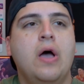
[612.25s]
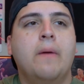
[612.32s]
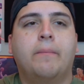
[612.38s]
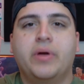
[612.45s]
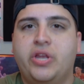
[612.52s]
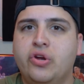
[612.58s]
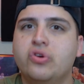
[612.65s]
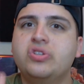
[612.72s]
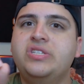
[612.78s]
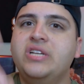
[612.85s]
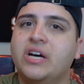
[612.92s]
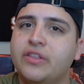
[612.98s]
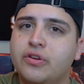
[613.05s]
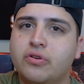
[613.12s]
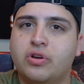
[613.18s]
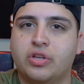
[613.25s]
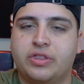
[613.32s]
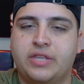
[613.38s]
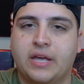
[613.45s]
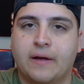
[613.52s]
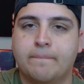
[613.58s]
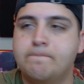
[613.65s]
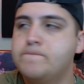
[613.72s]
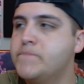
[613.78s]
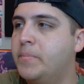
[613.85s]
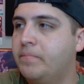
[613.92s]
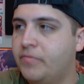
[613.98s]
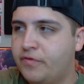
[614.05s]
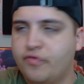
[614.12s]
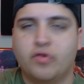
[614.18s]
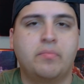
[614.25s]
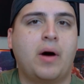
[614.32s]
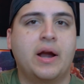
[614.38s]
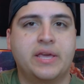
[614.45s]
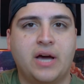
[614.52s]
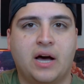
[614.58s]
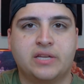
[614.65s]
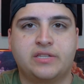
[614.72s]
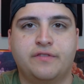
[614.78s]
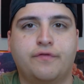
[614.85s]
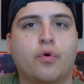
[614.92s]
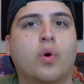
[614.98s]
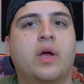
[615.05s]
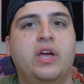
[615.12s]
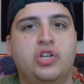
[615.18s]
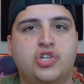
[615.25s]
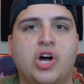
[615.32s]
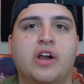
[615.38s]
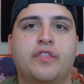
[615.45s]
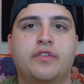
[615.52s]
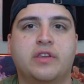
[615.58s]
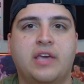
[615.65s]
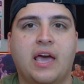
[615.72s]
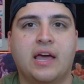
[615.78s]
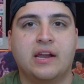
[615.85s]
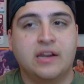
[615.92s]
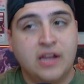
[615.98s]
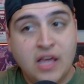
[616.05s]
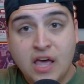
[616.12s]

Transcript: But here's the other good thing for Monti Ossenfort and Jonathan Gannon.